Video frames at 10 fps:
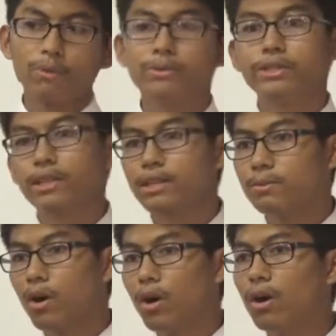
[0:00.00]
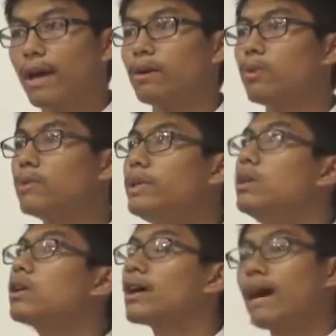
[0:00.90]
when we research more and when
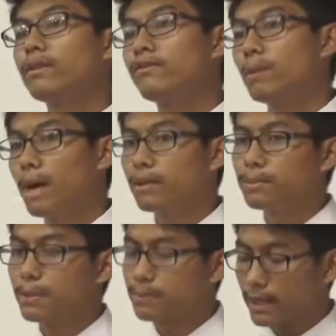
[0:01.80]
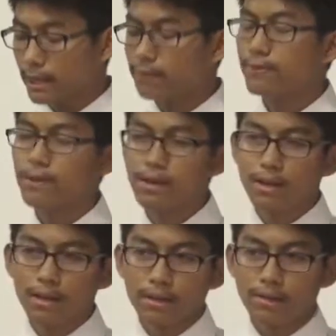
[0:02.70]
we look at from other perspective,
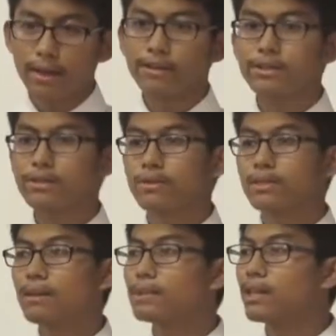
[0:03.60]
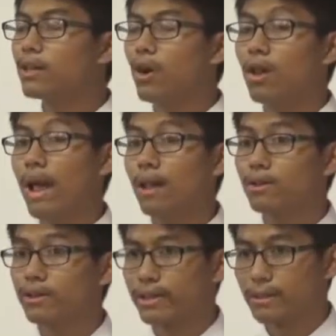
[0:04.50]
there's something called
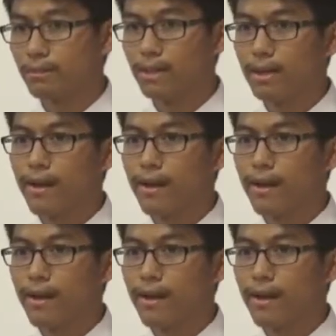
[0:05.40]
algorithm.